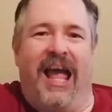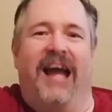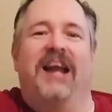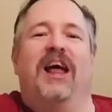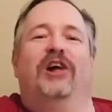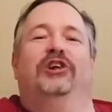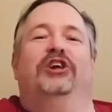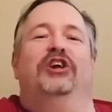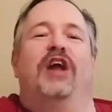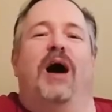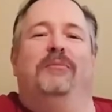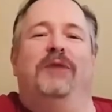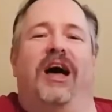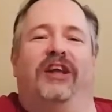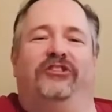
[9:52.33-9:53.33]
And Elder
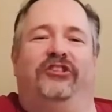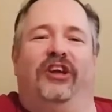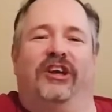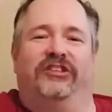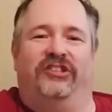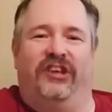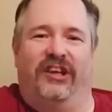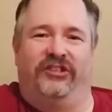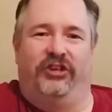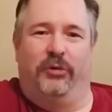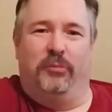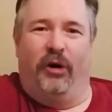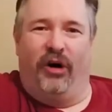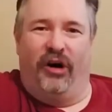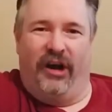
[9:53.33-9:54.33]
Numbnuts looks at
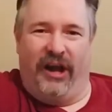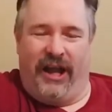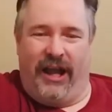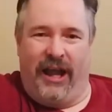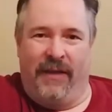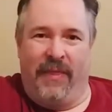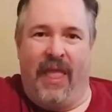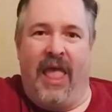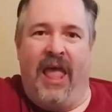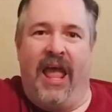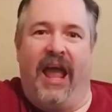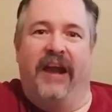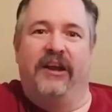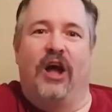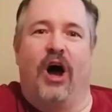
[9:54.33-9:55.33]
your boy
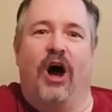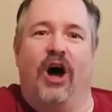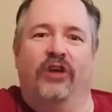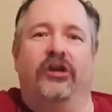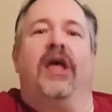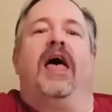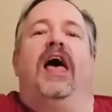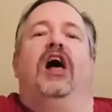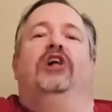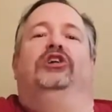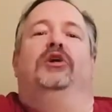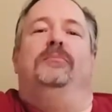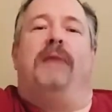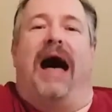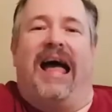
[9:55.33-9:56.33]
and goes,
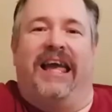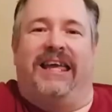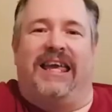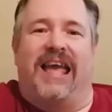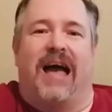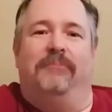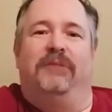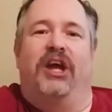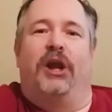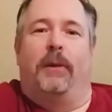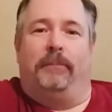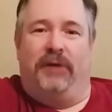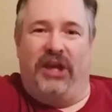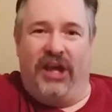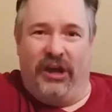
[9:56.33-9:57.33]
Elder Mikey, I'm getting
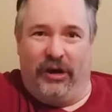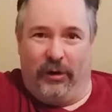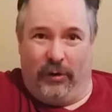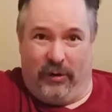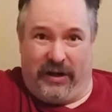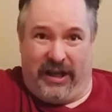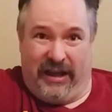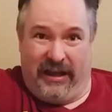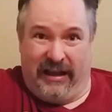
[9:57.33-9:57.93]
a pew.